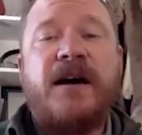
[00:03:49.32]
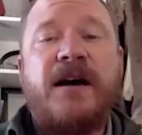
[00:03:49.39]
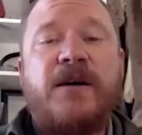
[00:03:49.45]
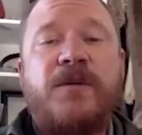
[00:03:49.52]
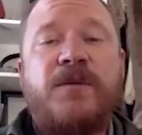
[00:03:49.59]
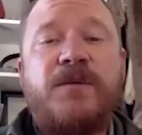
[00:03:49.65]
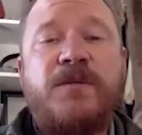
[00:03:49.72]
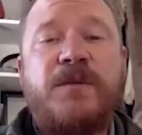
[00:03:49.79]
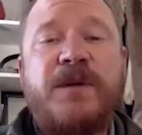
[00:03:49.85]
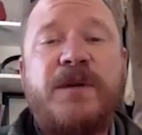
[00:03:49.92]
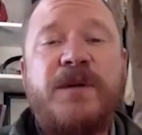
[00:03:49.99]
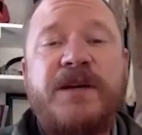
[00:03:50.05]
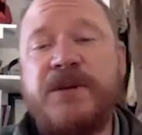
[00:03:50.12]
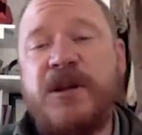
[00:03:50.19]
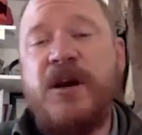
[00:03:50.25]

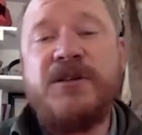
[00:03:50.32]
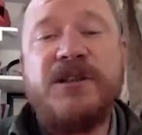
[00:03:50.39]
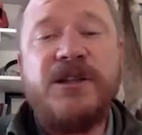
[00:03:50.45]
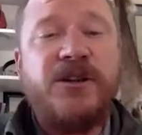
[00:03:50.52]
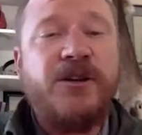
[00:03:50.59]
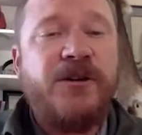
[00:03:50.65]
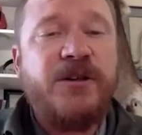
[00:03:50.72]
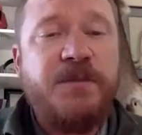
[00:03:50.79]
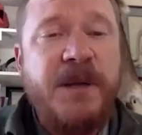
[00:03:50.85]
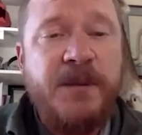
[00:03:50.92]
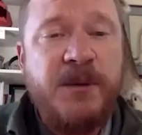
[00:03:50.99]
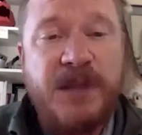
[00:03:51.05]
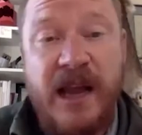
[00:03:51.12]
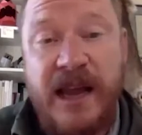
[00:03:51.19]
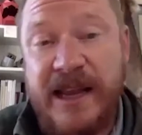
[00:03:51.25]
We would always encourage
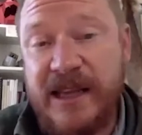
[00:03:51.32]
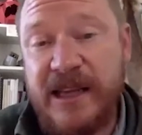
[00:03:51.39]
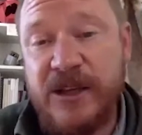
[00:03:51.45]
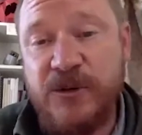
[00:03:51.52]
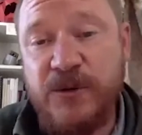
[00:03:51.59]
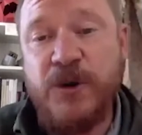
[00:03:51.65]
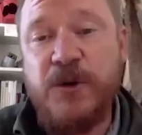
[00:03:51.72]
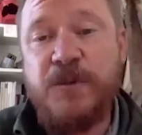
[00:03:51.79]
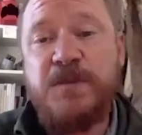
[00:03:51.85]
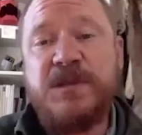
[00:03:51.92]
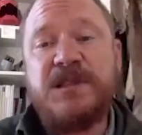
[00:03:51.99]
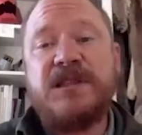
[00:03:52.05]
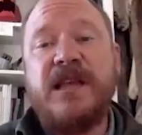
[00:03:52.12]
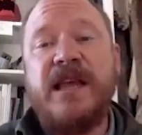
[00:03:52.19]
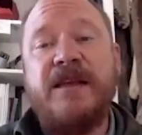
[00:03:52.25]
people to hike in
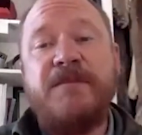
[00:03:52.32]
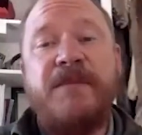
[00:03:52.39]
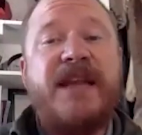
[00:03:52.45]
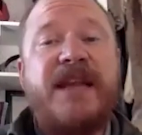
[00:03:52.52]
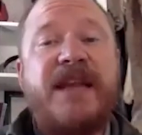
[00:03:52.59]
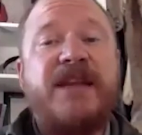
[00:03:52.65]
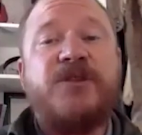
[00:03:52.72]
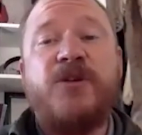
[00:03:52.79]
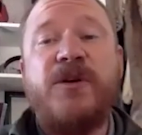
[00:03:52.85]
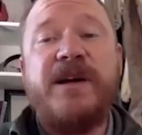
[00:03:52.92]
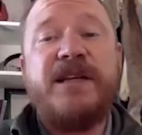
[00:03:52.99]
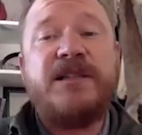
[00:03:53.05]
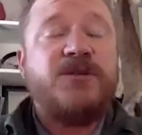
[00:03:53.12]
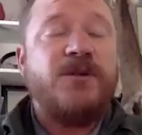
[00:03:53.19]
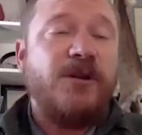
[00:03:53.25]
groups and make
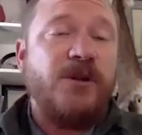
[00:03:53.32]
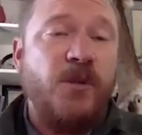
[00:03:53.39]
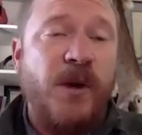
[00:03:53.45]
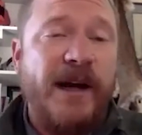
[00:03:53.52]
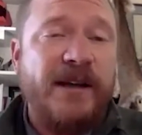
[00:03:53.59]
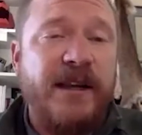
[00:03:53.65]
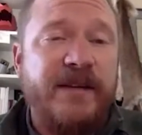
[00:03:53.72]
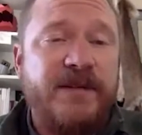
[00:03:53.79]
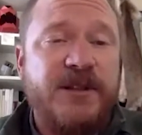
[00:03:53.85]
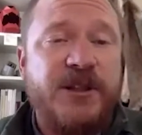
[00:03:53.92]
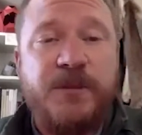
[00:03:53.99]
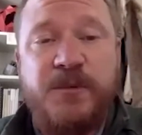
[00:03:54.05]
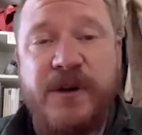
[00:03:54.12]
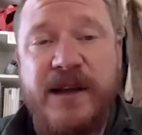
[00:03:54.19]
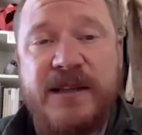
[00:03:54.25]
noise to alert wildlife
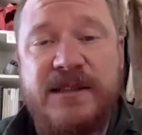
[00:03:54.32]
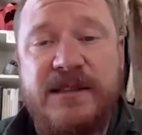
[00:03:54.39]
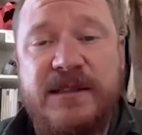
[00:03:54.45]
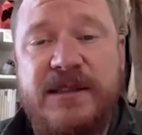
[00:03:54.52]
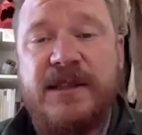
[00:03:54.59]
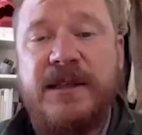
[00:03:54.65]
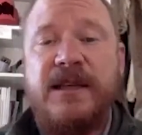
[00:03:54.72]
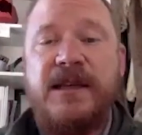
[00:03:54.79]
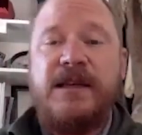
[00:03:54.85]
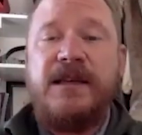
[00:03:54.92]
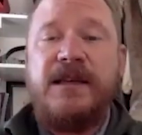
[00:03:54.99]
to your presence.